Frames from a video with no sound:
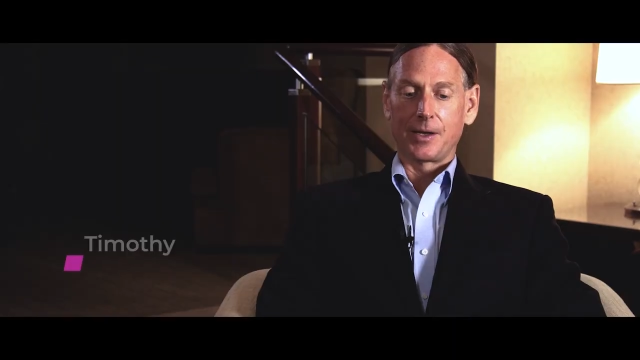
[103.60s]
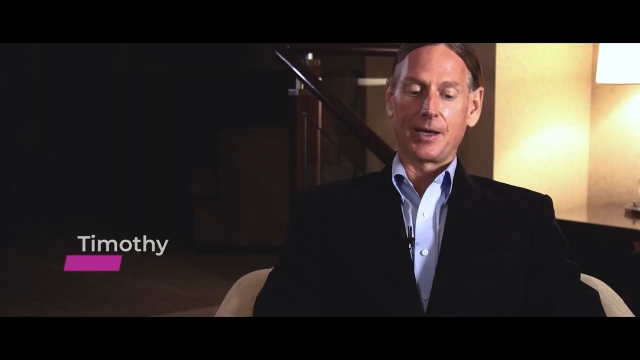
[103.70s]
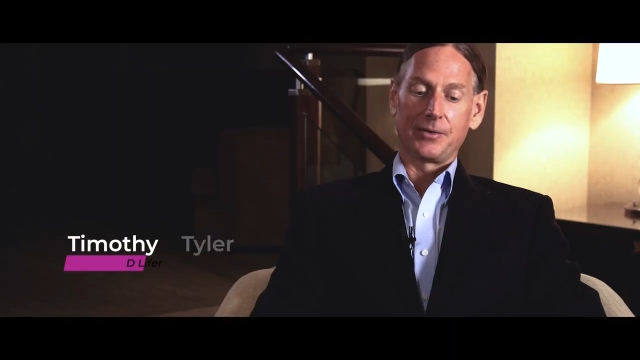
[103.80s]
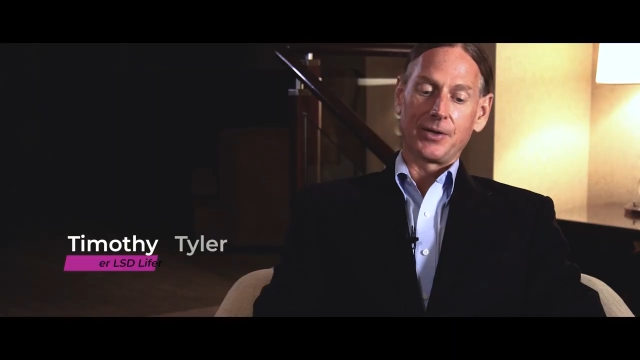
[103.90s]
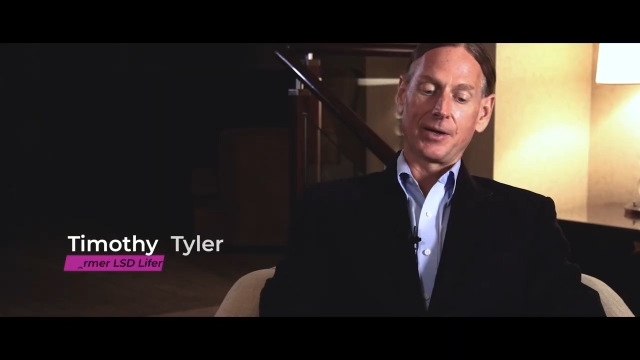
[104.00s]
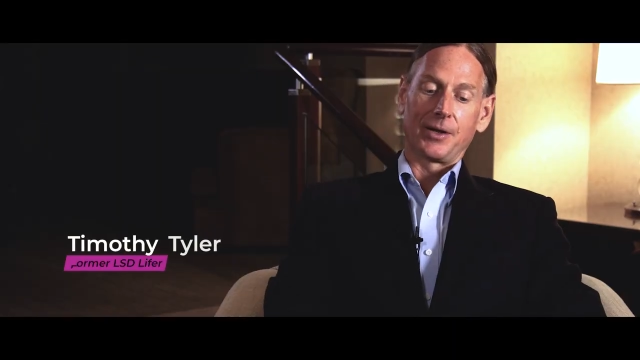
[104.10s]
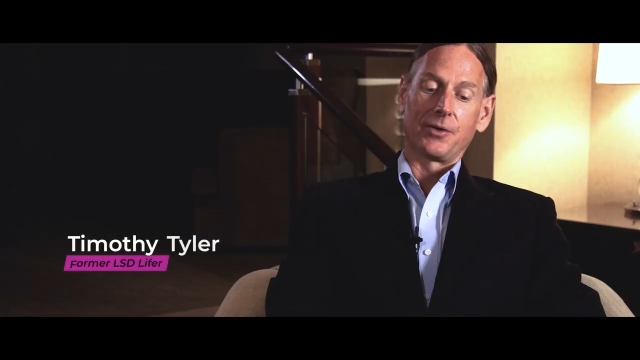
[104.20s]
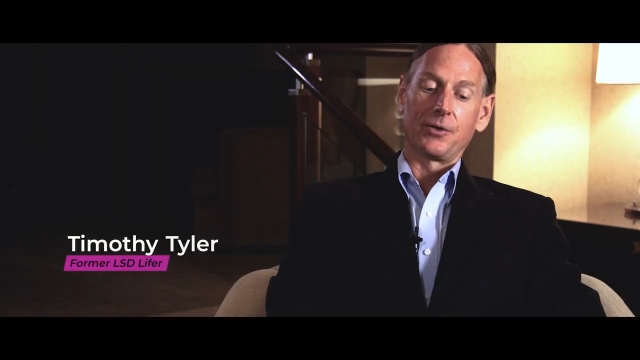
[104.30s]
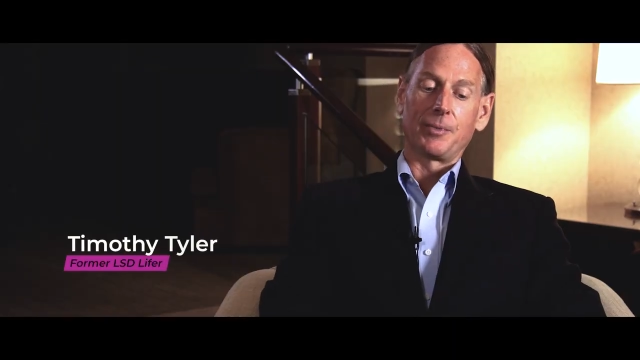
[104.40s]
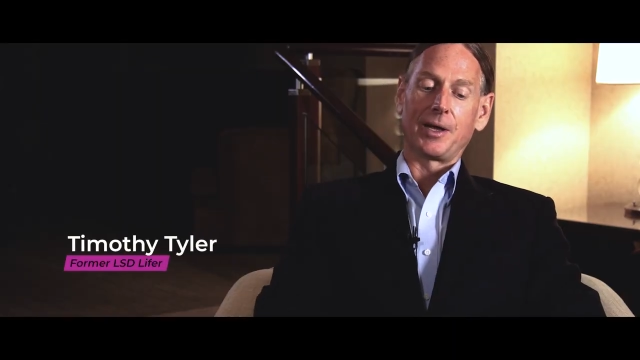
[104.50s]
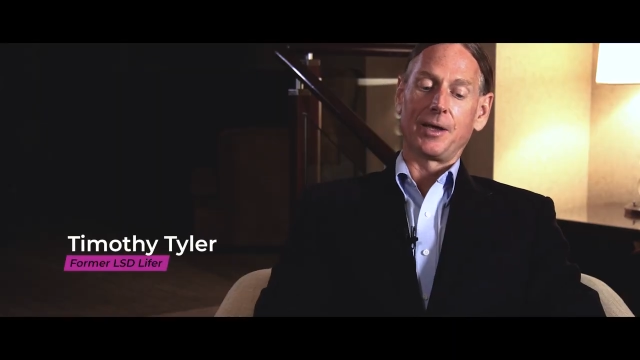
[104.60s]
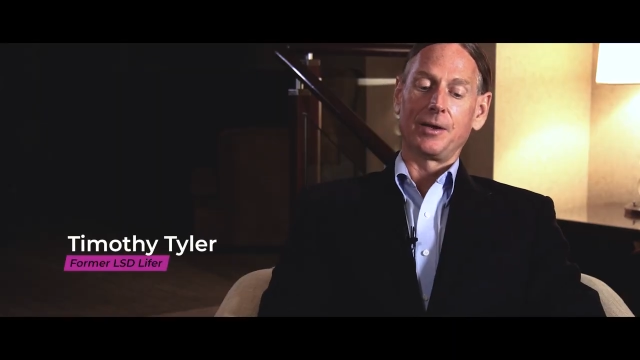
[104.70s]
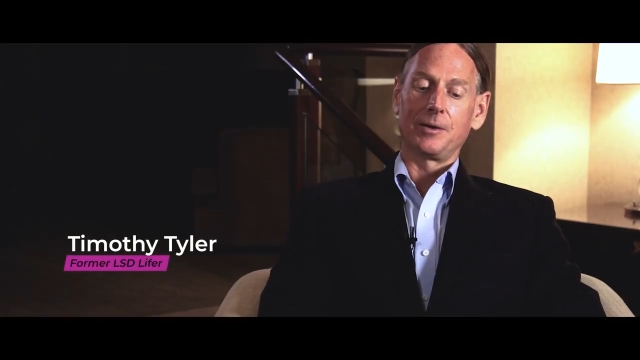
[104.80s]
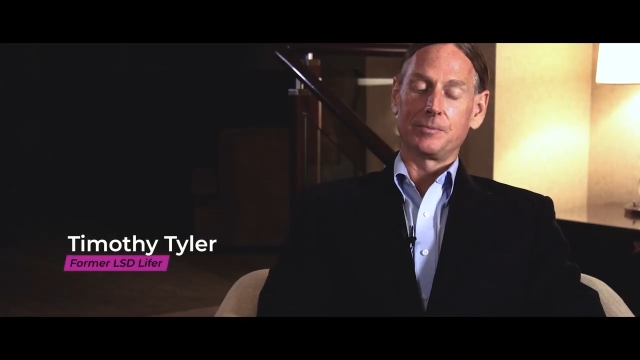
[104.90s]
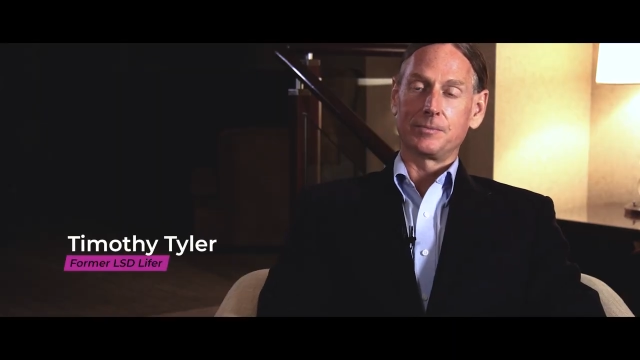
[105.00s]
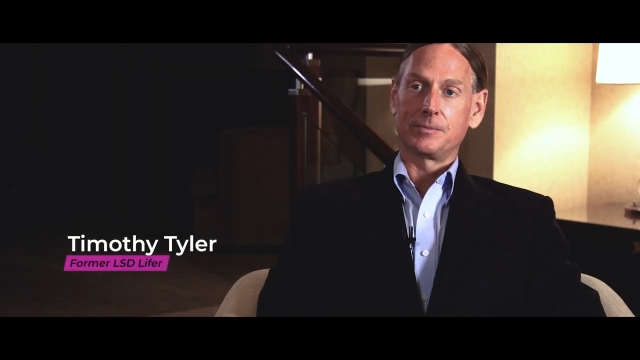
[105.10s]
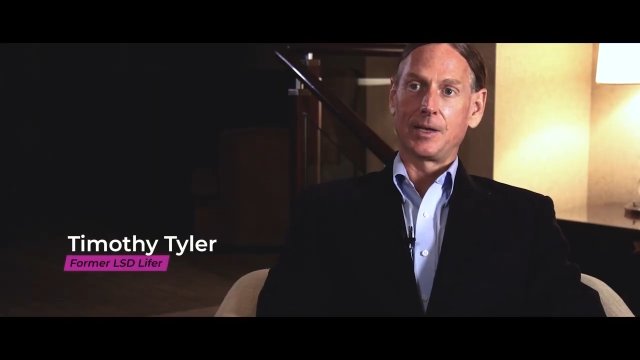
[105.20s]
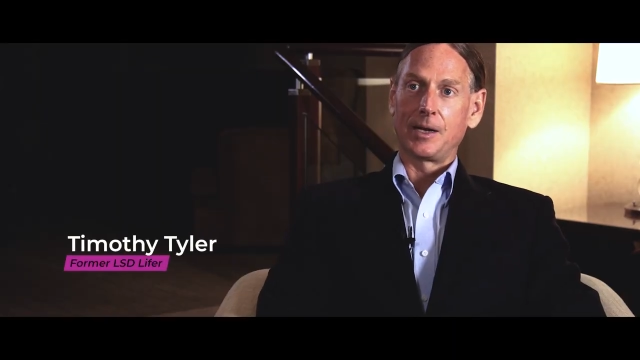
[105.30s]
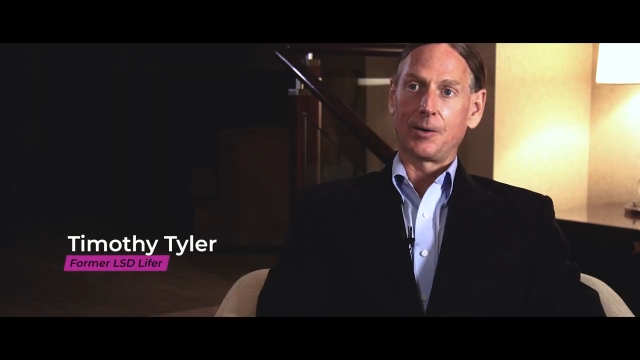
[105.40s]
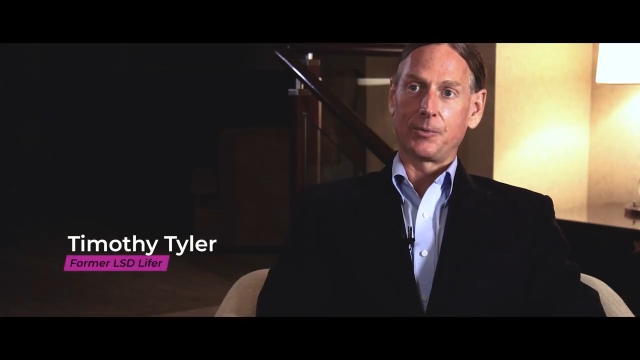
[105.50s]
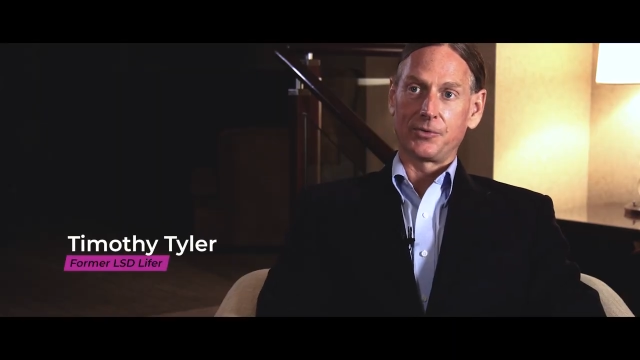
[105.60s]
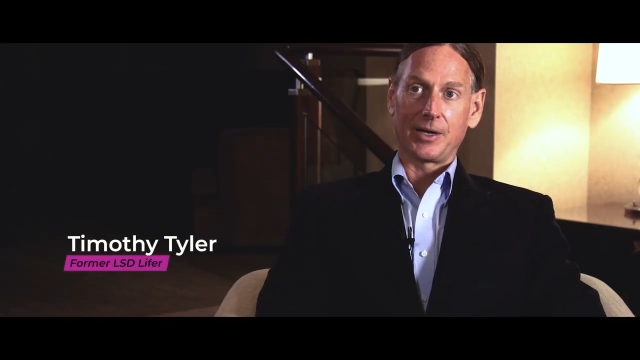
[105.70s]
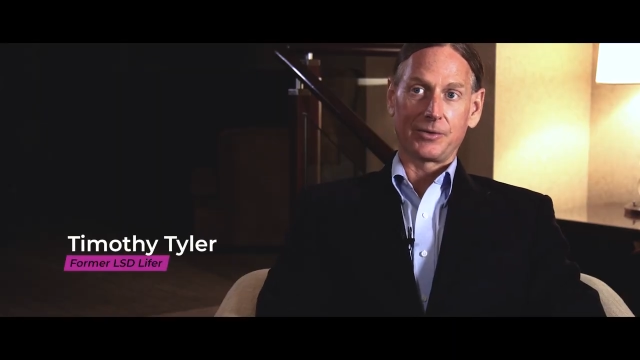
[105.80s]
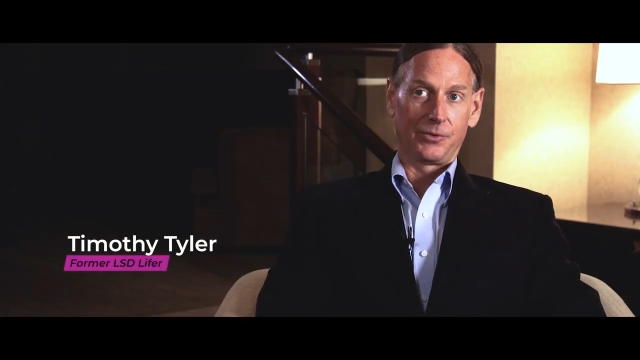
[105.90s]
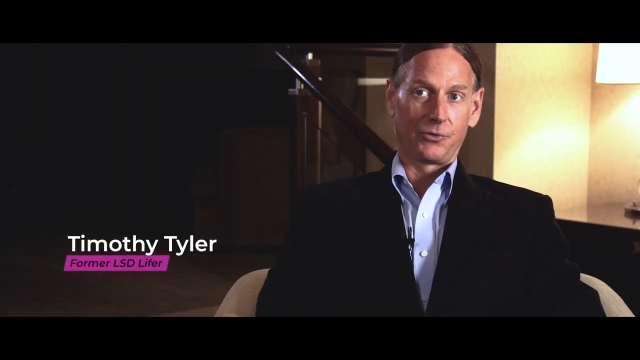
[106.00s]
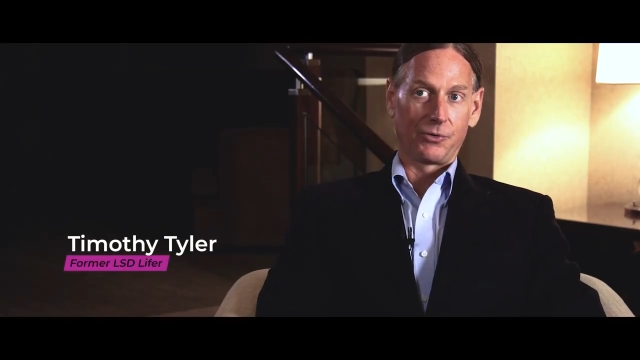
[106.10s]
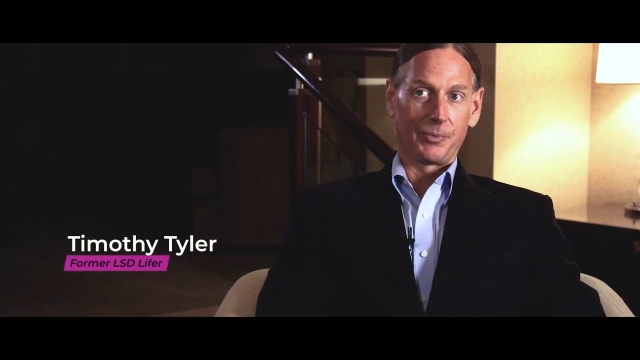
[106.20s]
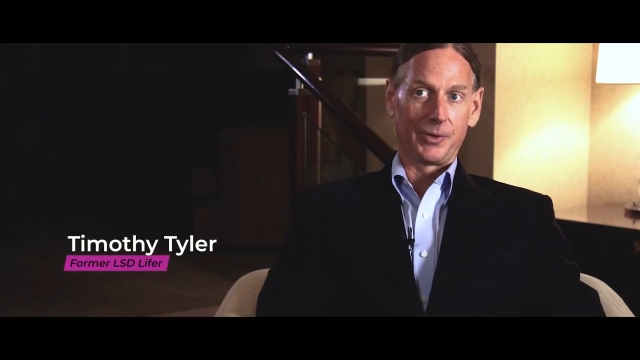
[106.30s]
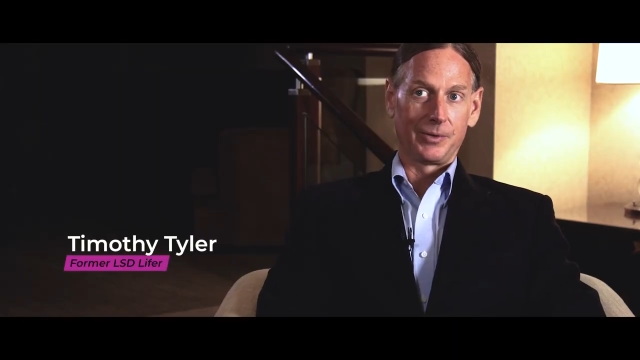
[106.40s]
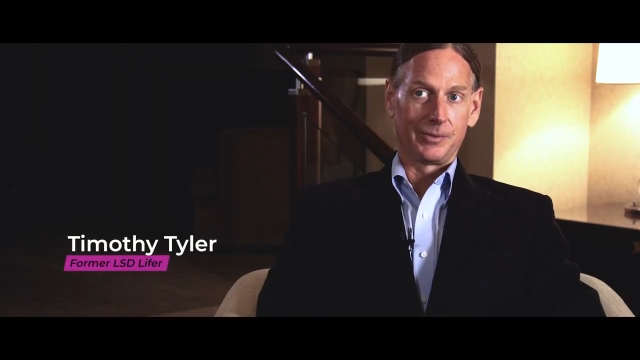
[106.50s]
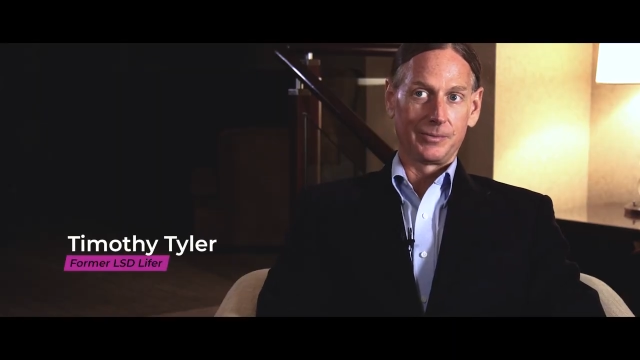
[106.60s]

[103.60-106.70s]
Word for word: the guy's got a gun to my head, and I was actually tripping.